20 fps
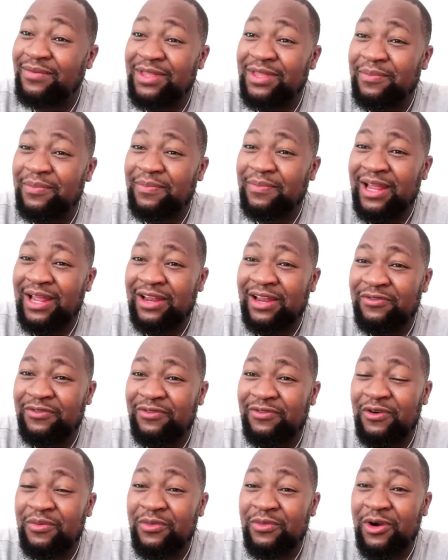me the
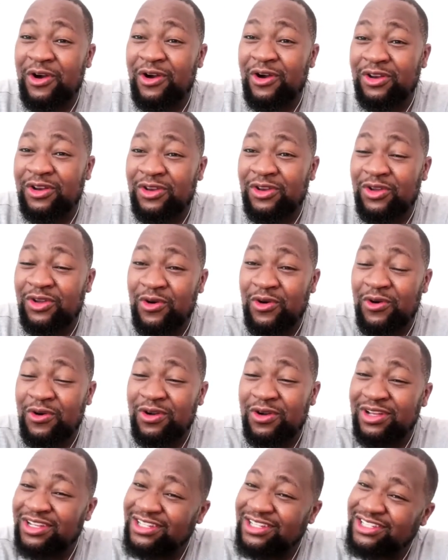platform on
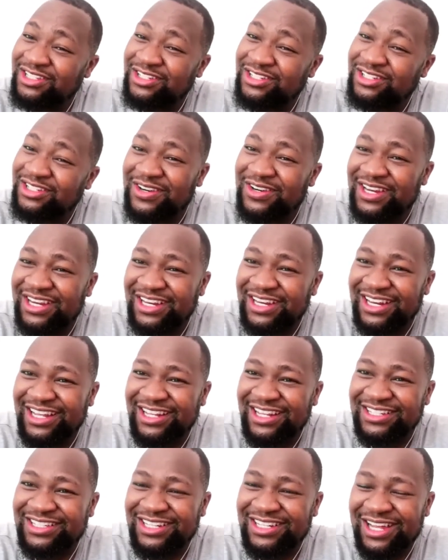your screen
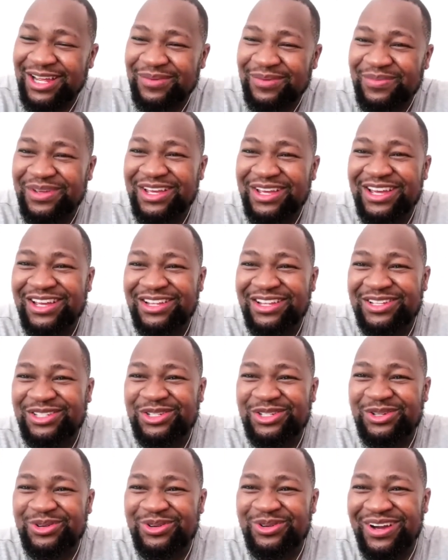and time
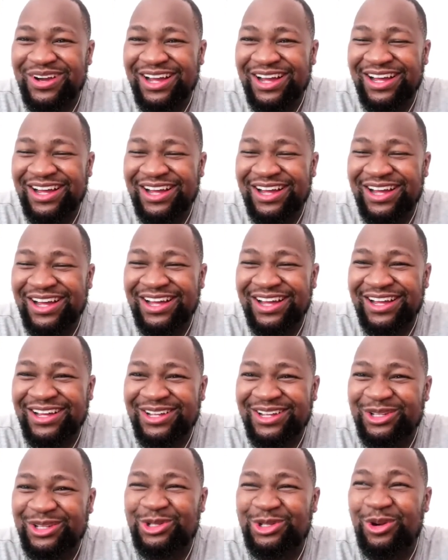to
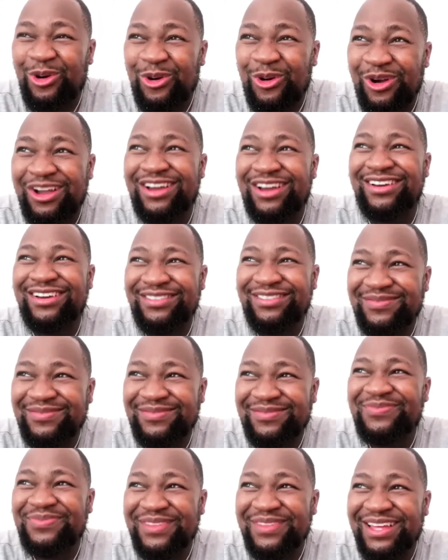talk
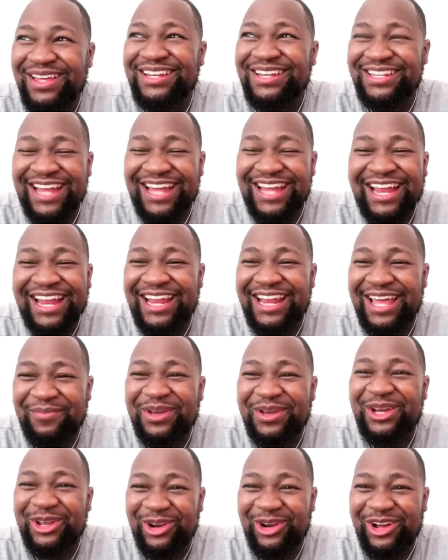
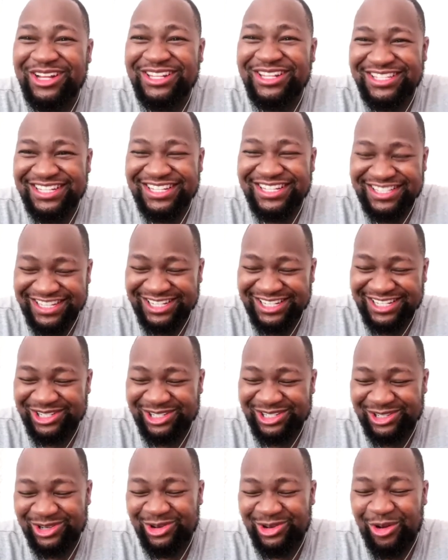dynamic nonsense
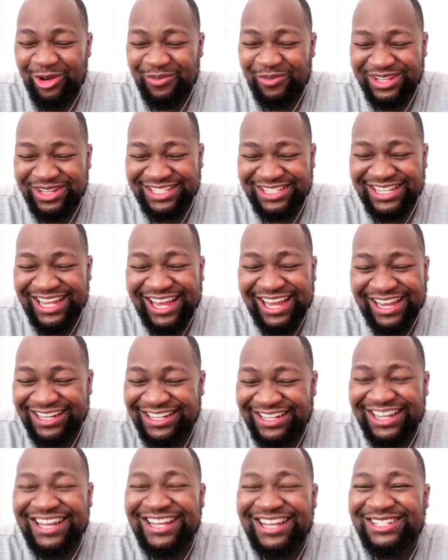as normal
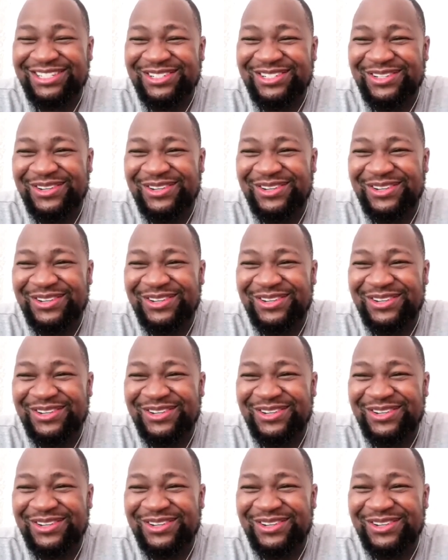Zach does,